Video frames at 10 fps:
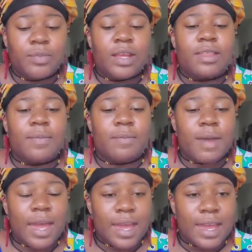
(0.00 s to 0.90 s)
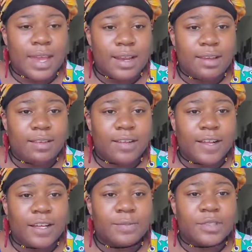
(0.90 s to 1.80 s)
The main
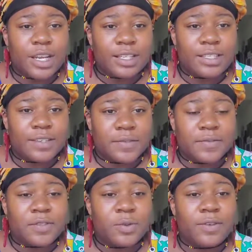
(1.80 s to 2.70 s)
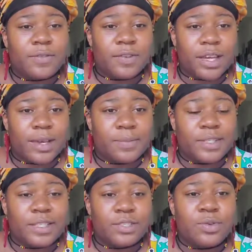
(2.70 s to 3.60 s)
objective of twin flames
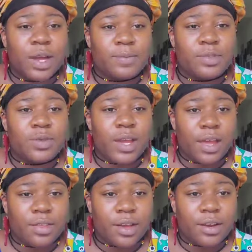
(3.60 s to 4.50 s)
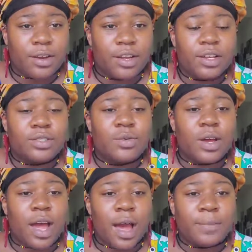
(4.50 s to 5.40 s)
is to come together to
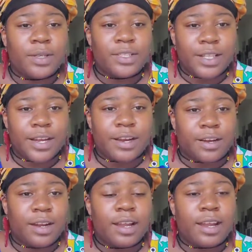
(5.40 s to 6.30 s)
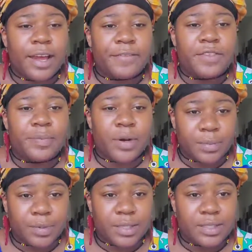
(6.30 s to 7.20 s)
accomplish their life's
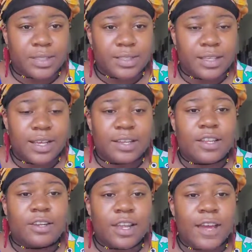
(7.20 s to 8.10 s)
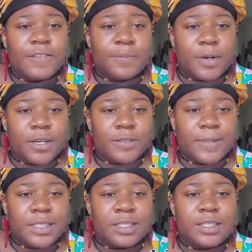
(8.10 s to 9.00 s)
purpose. Their life's
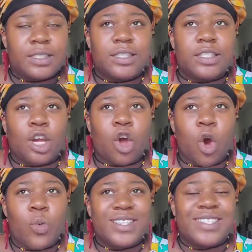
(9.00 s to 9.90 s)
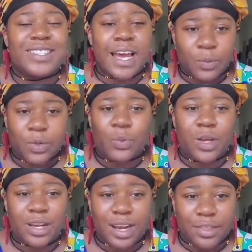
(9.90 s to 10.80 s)
purposes coincide with
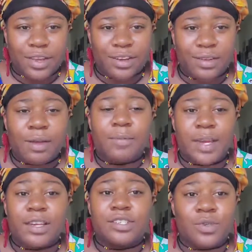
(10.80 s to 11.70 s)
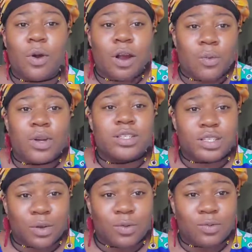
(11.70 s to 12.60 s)
one another because you are one
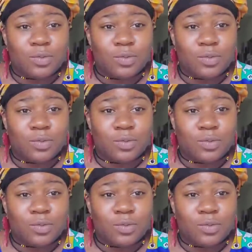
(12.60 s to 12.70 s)
soul.